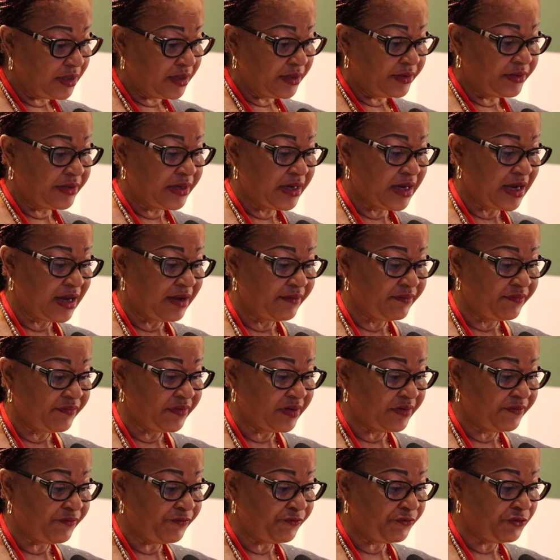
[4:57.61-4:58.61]
They have
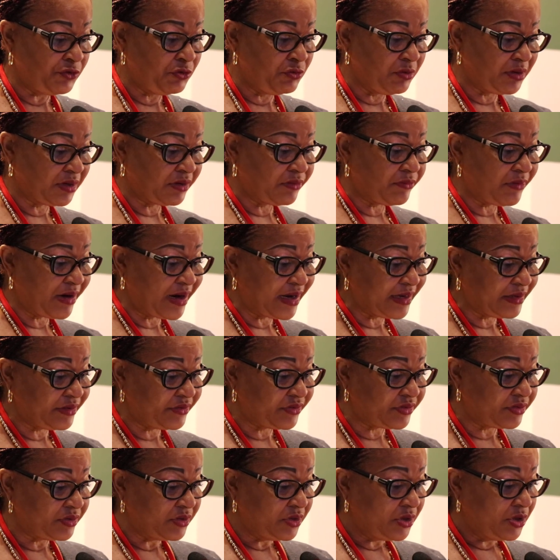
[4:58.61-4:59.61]
fewer
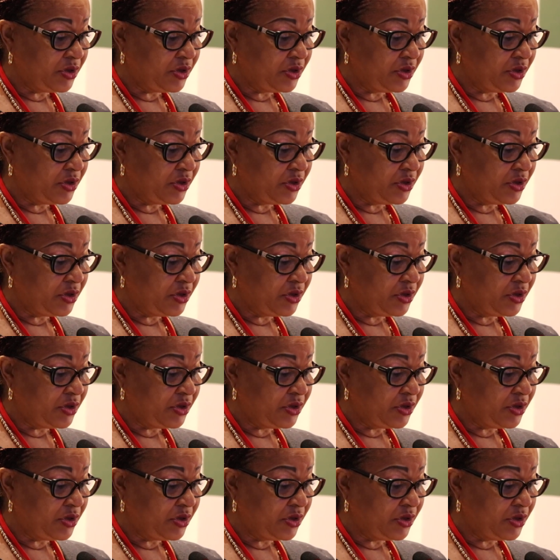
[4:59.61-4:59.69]
rights